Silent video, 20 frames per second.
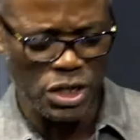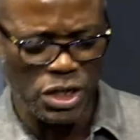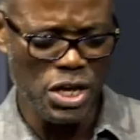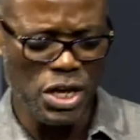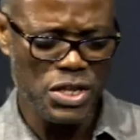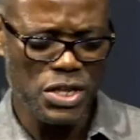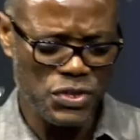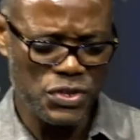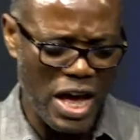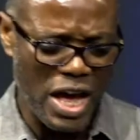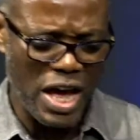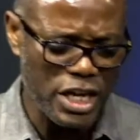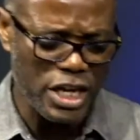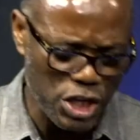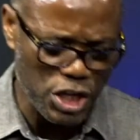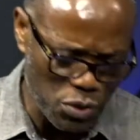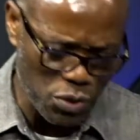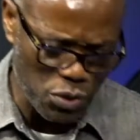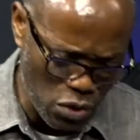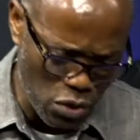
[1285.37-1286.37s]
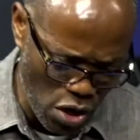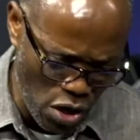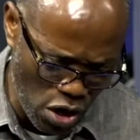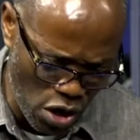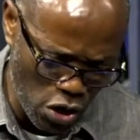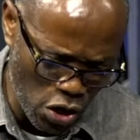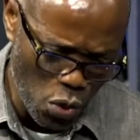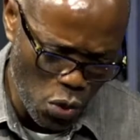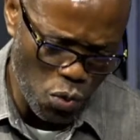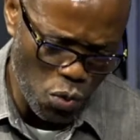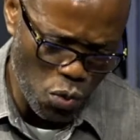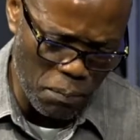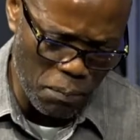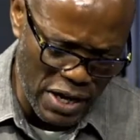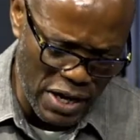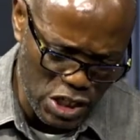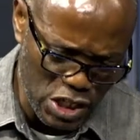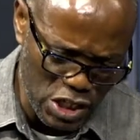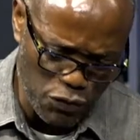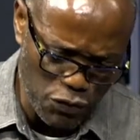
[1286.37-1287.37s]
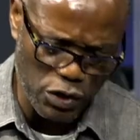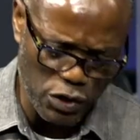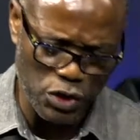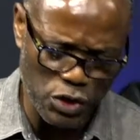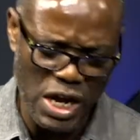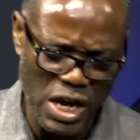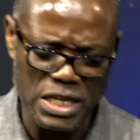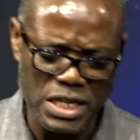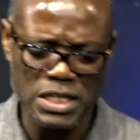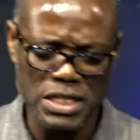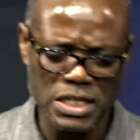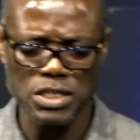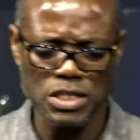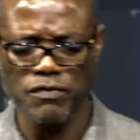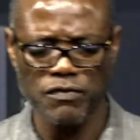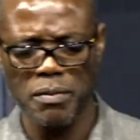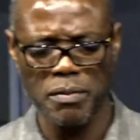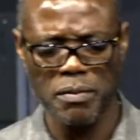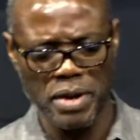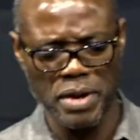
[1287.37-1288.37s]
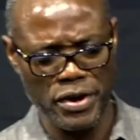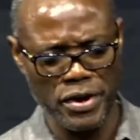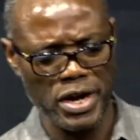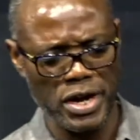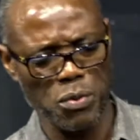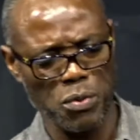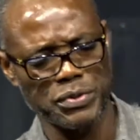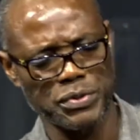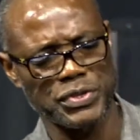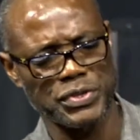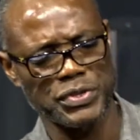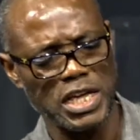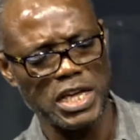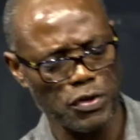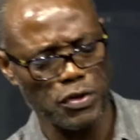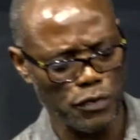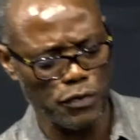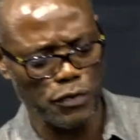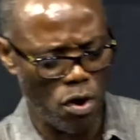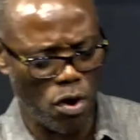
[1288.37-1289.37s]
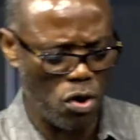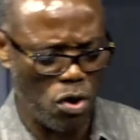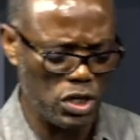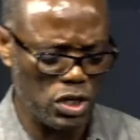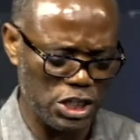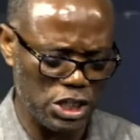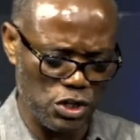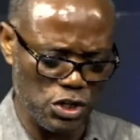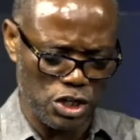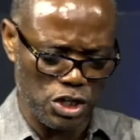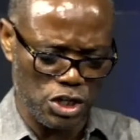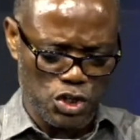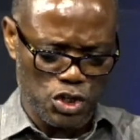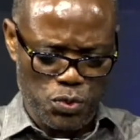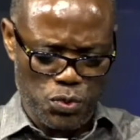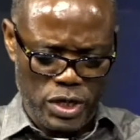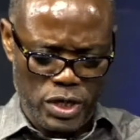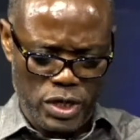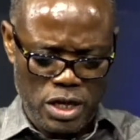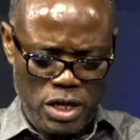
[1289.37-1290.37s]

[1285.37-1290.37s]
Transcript: Thank you, oh God. We bless you for the United States of America. We thank you for all that you are doing.